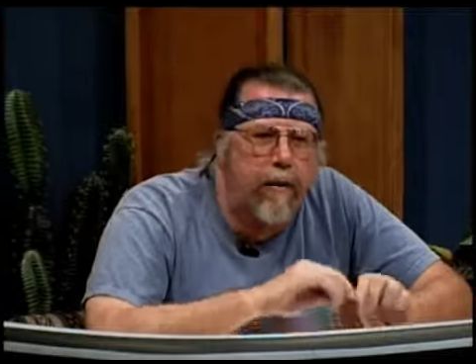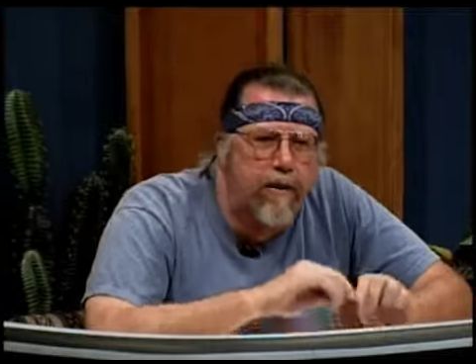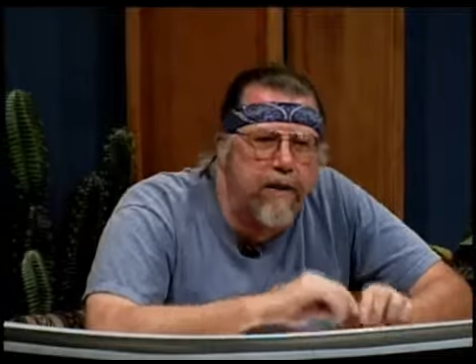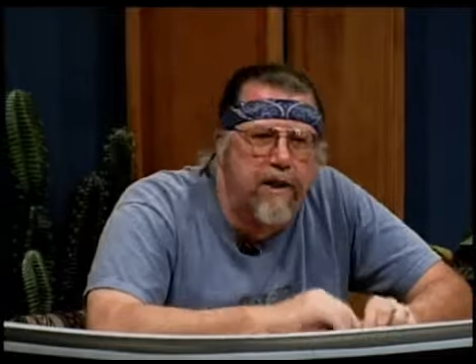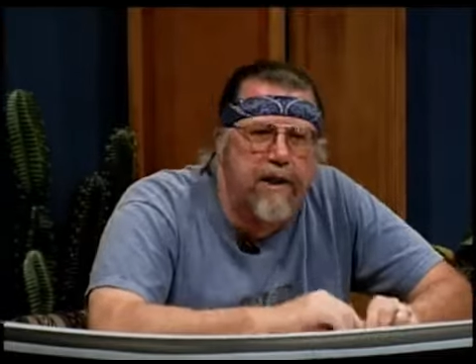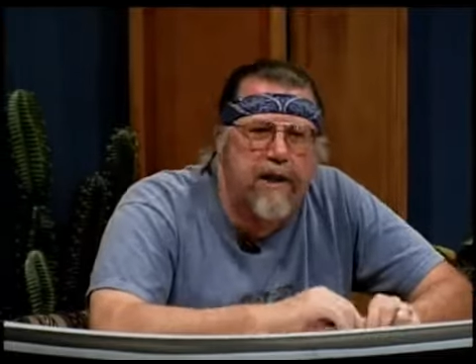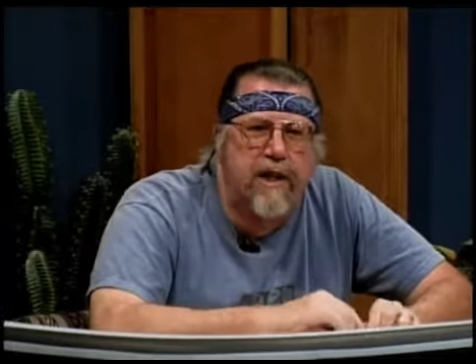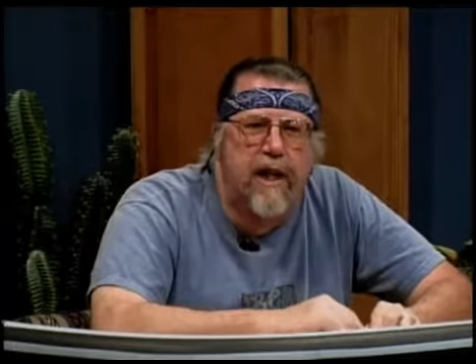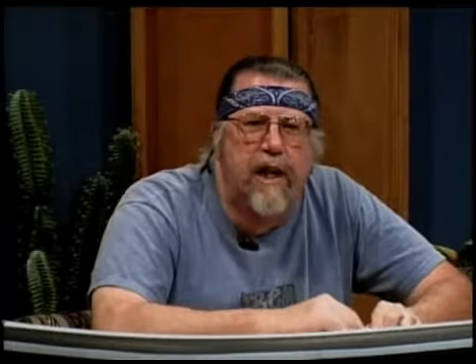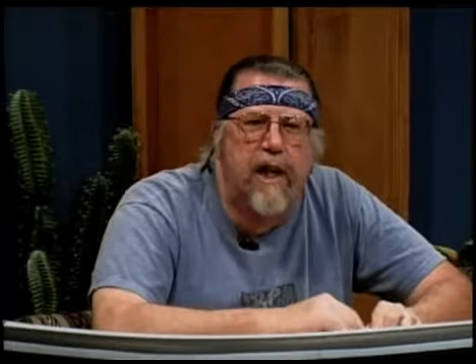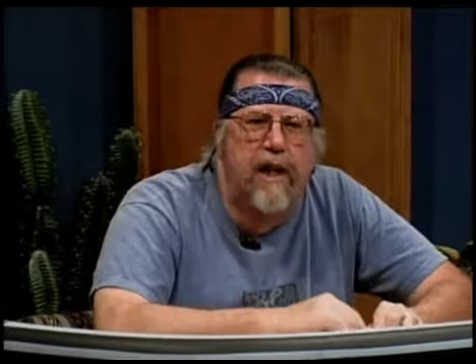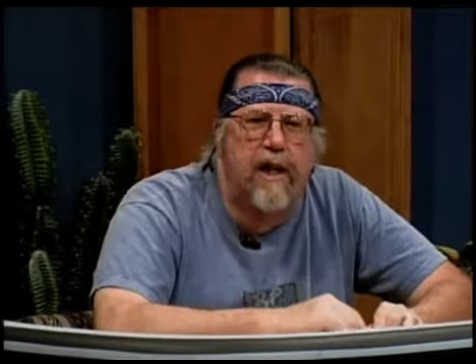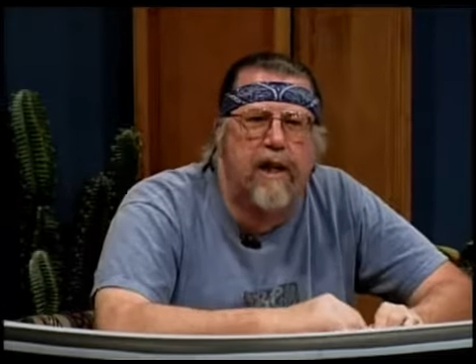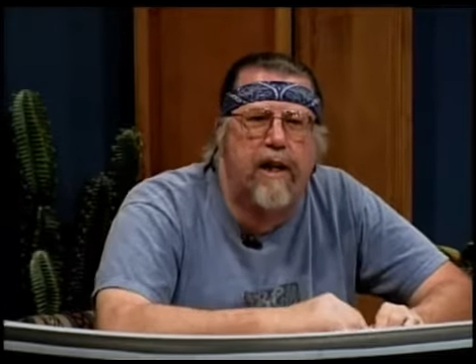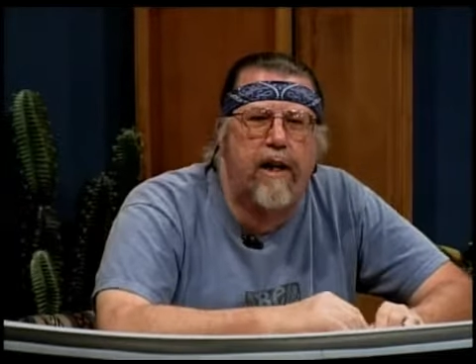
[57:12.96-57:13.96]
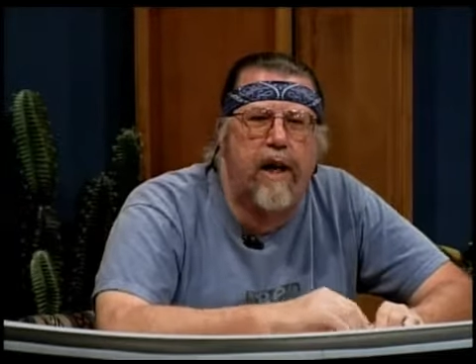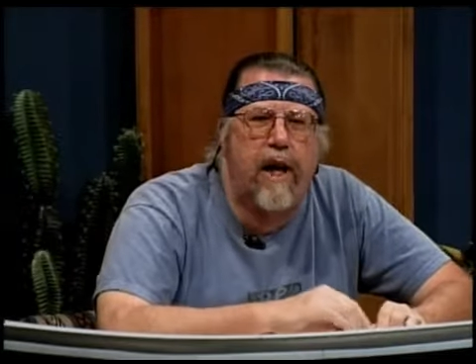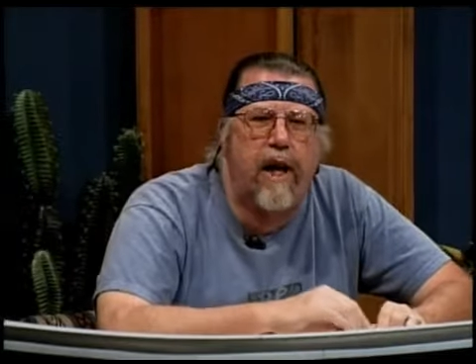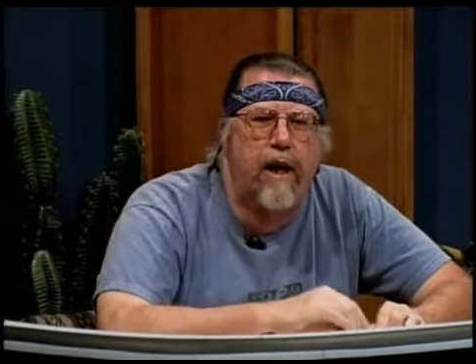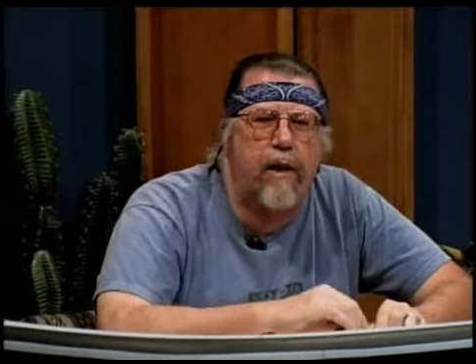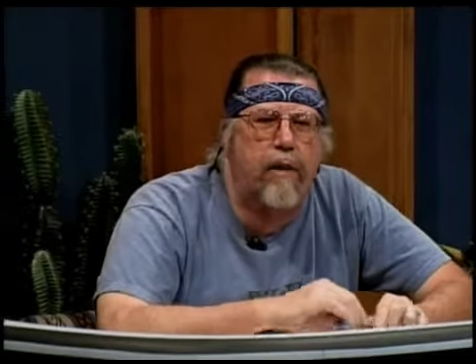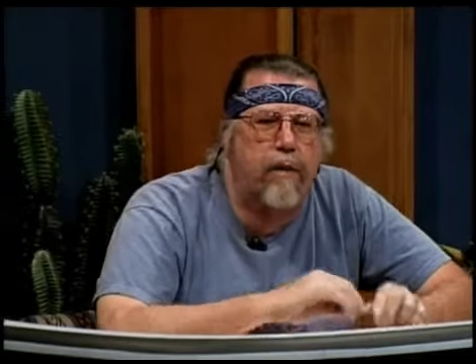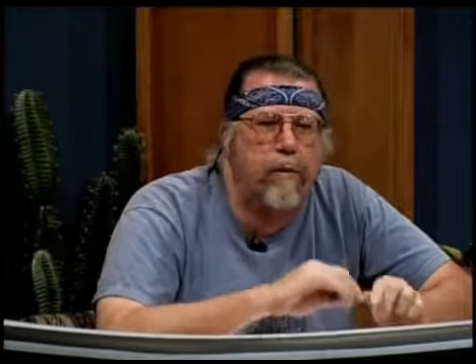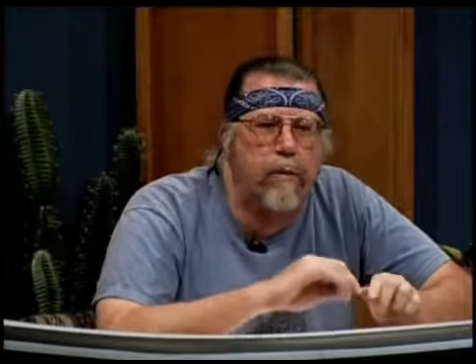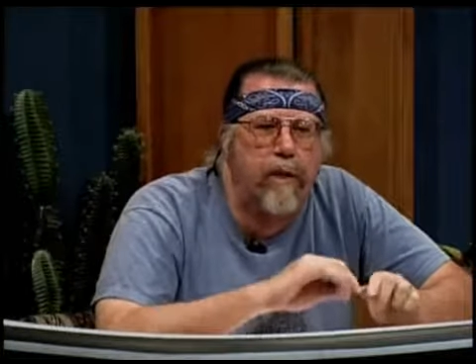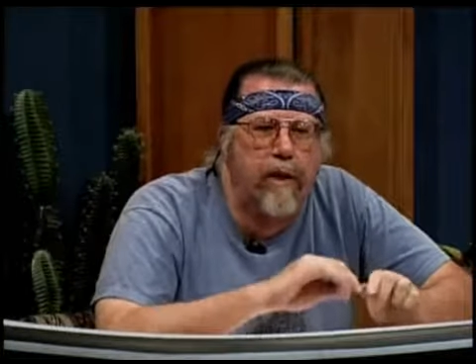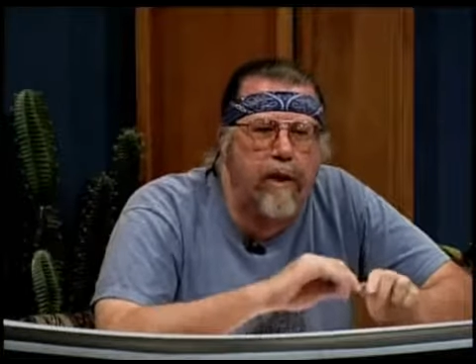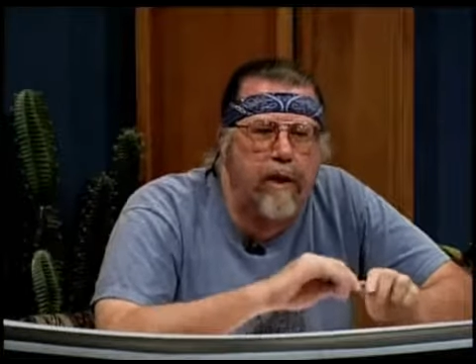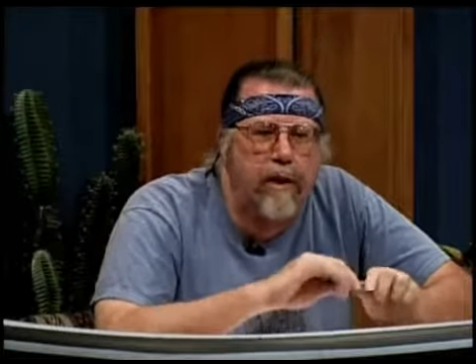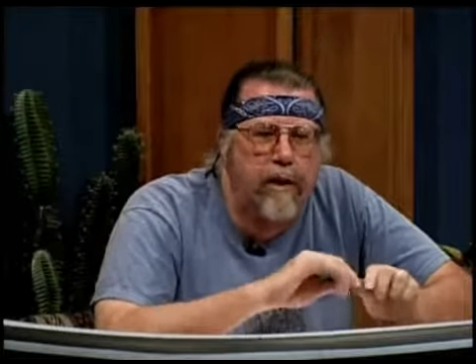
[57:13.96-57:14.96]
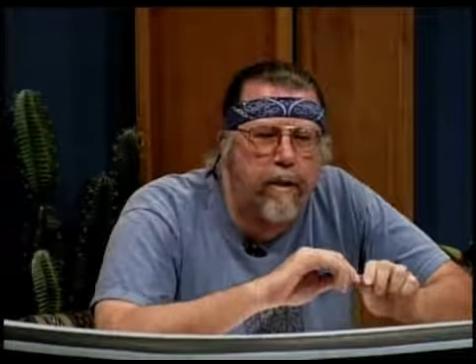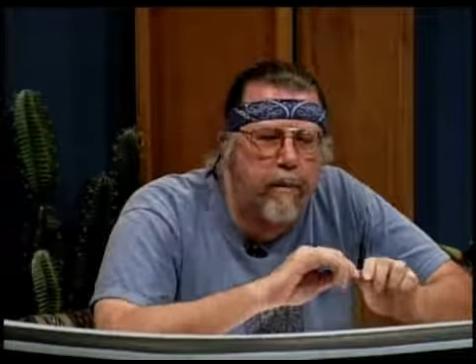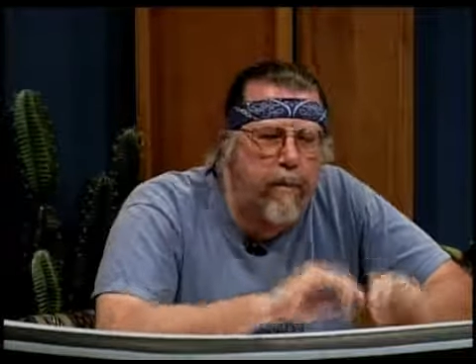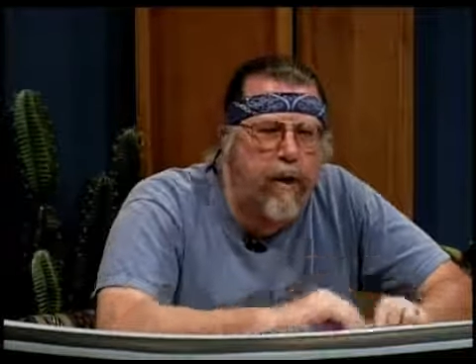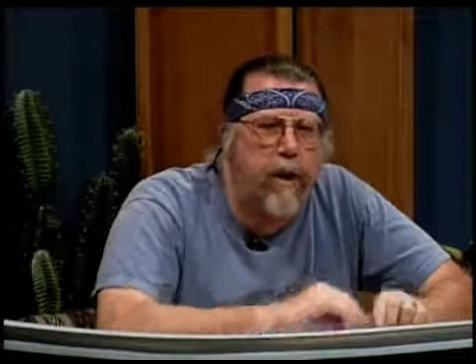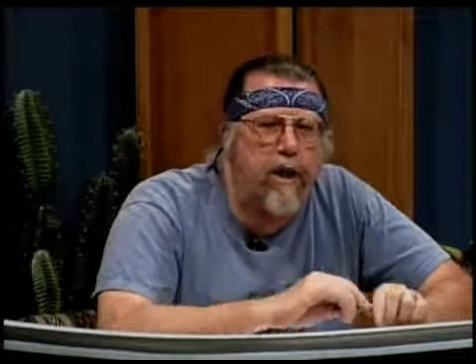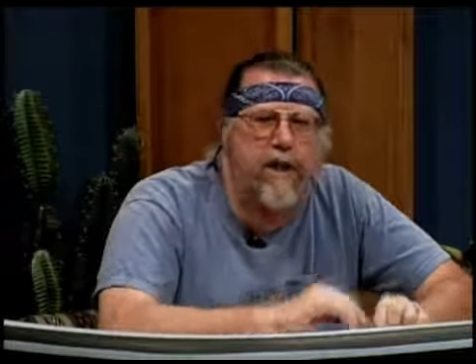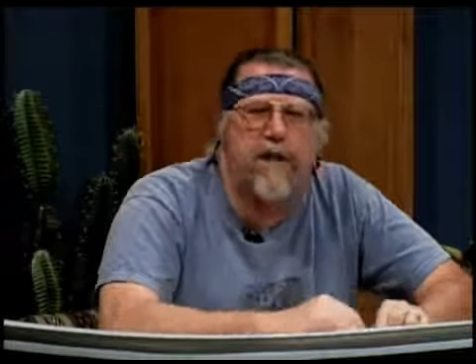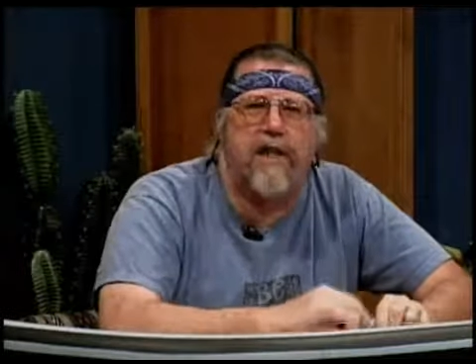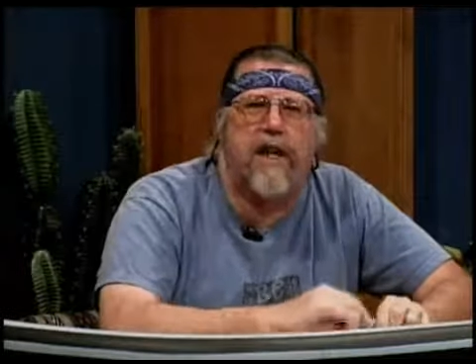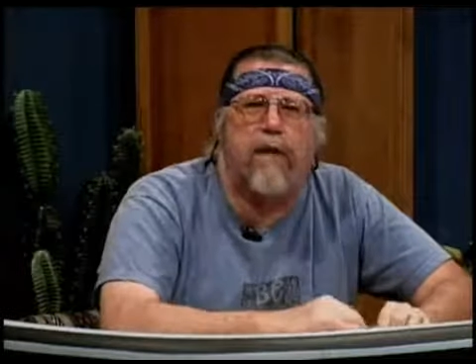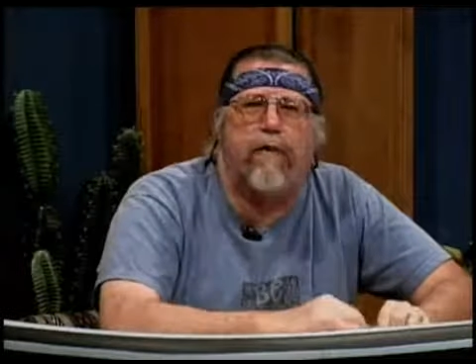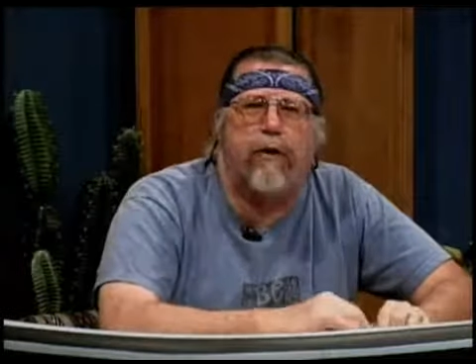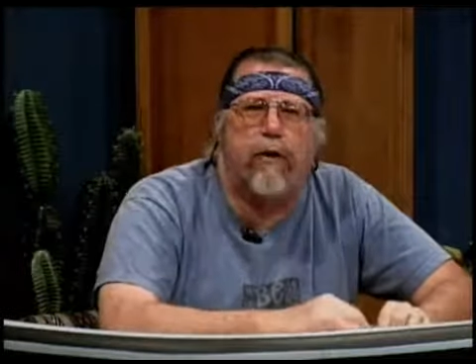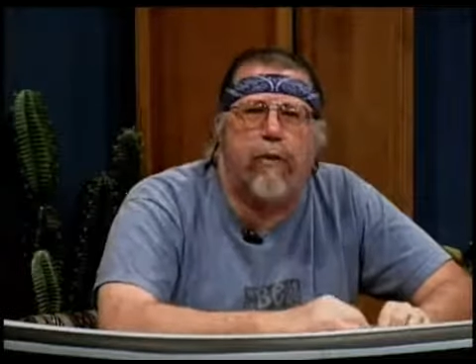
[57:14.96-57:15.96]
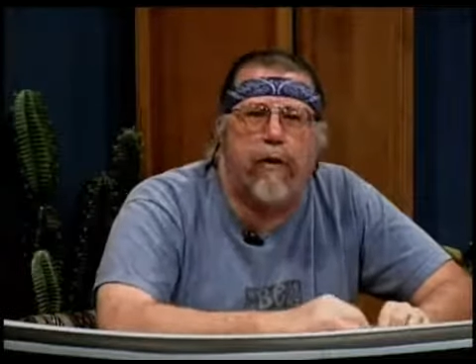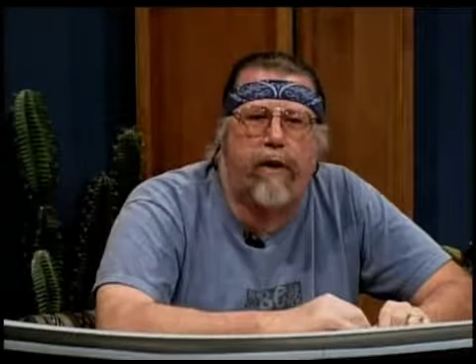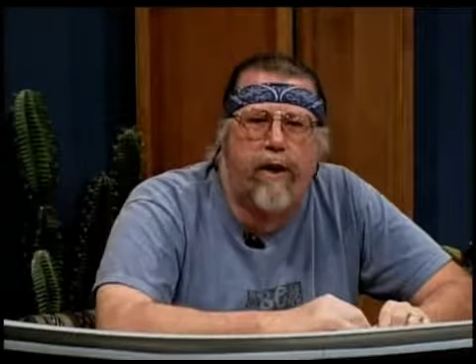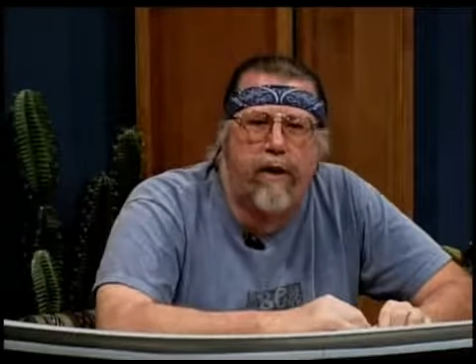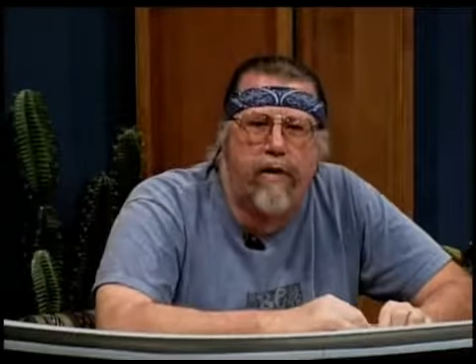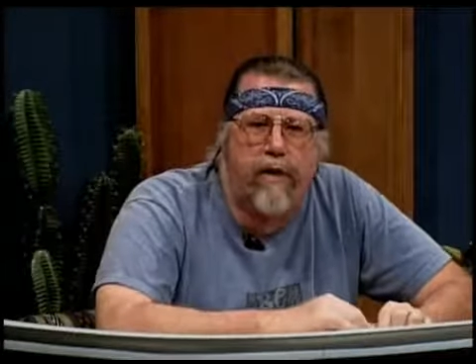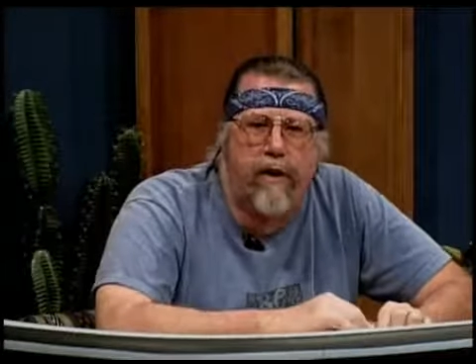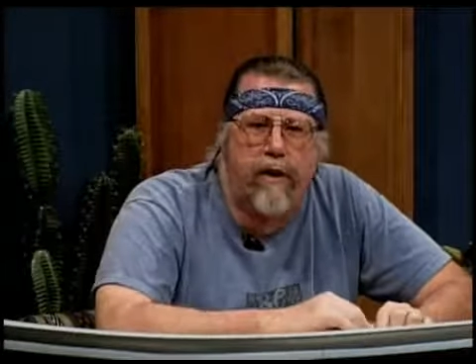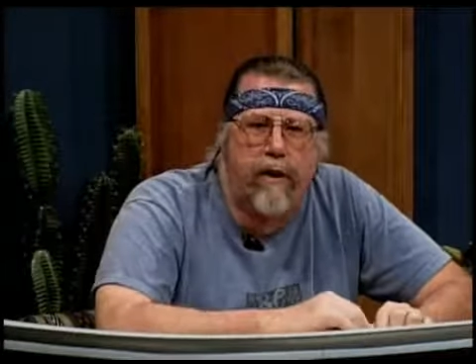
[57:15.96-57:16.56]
a society, and the parts are never greater than